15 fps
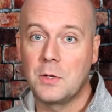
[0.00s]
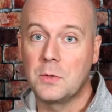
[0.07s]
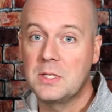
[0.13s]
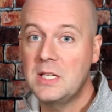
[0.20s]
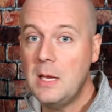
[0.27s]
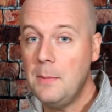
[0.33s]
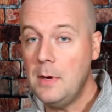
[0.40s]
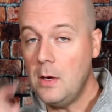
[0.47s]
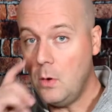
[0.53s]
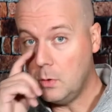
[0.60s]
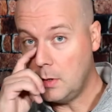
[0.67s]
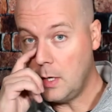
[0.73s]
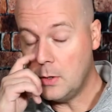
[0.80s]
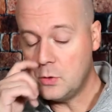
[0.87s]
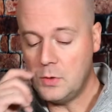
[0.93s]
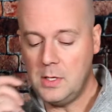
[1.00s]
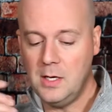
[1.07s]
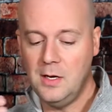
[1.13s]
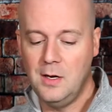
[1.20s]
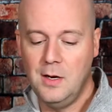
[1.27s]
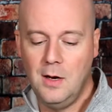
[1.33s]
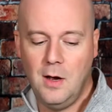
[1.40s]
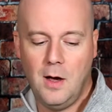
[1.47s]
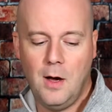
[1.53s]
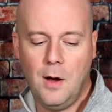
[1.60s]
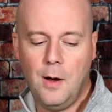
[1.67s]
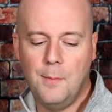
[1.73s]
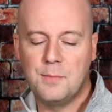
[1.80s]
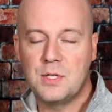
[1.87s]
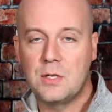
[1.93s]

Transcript: So CB Old Country um,